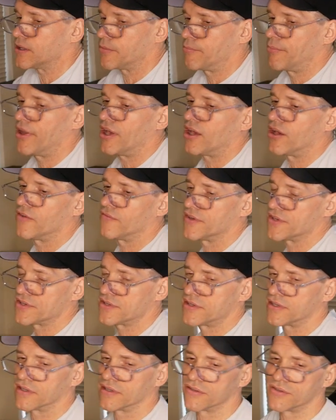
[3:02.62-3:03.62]
a pelvis
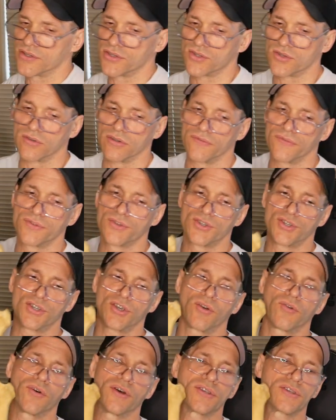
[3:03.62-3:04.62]
to sort of
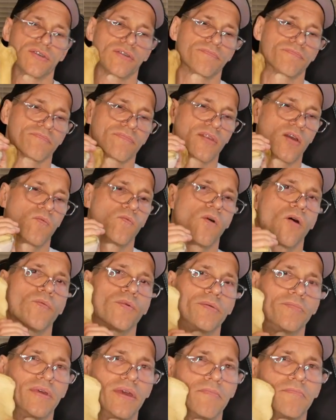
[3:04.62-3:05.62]
show us what
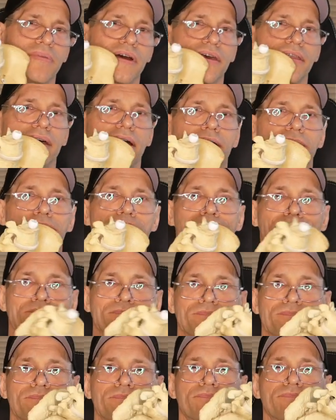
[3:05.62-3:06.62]
we mean by that.
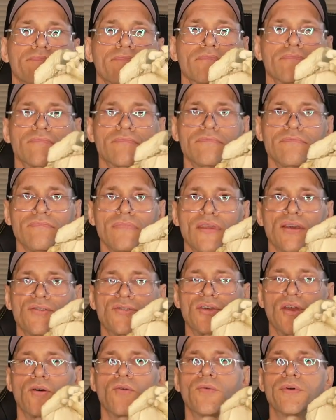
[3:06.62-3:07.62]

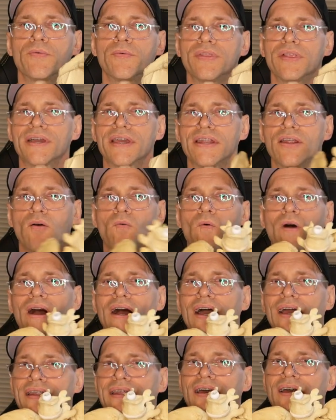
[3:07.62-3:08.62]
So when we look at a
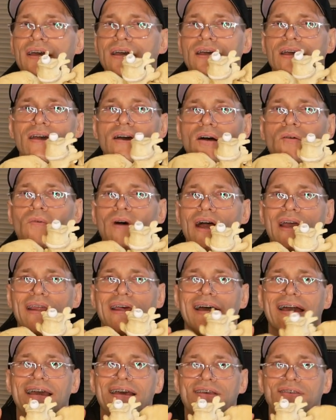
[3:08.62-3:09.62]
wide
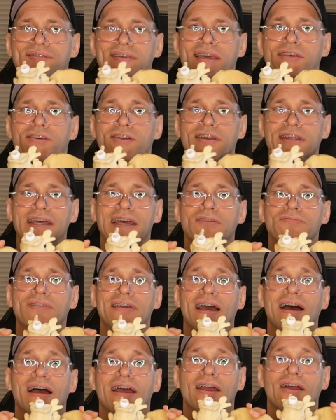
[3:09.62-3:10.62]
ISA, they're going to have the
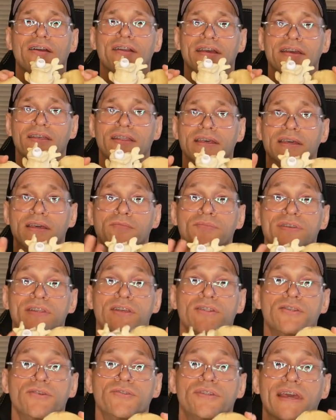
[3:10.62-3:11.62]
IR at iliums
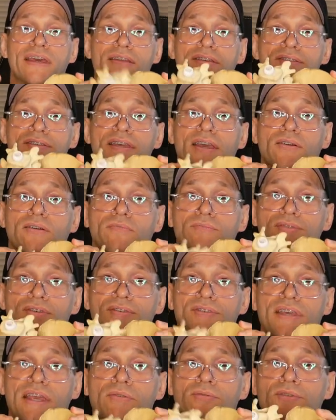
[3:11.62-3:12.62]
and a nutated sacrum. So the
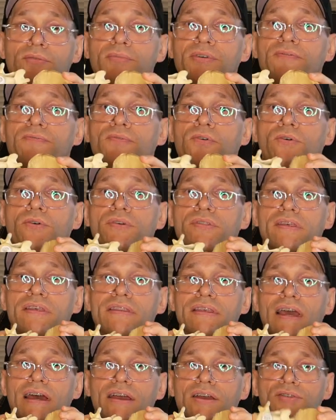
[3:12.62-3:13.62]
sacrum is going to be forward, and
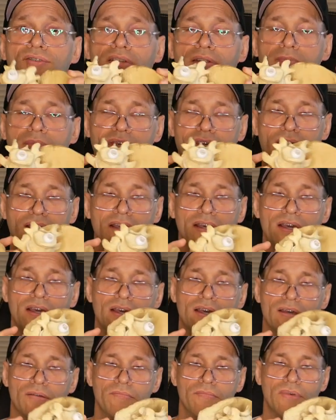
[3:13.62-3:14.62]
the IR is going to be,
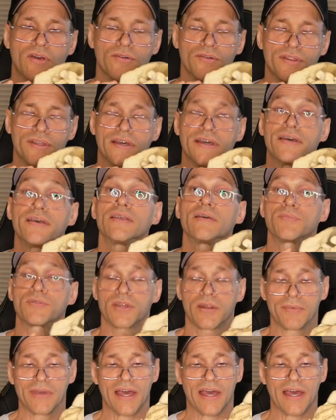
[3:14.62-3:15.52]
or the ilium is going to be